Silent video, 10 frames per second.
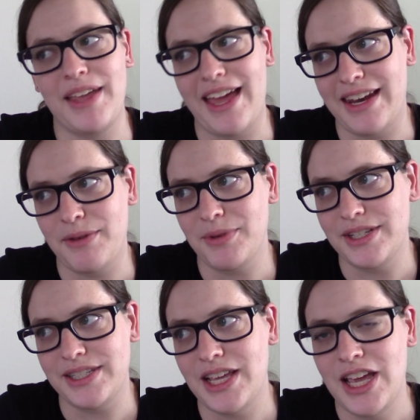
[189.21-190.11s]
that it
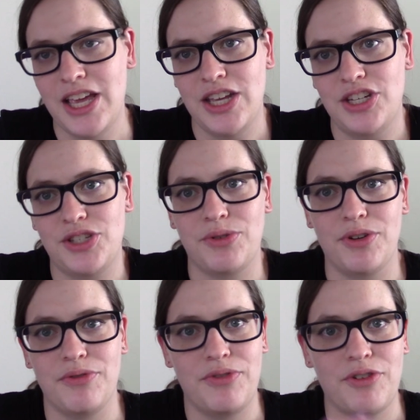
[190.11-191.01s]
was just sort
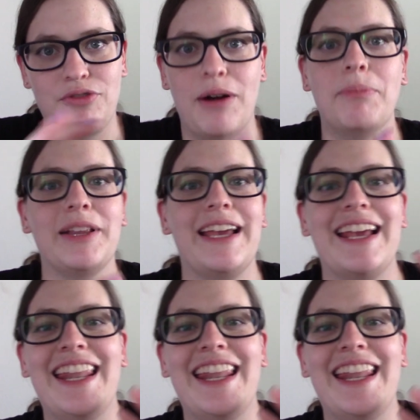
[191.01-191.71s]
of crumbling.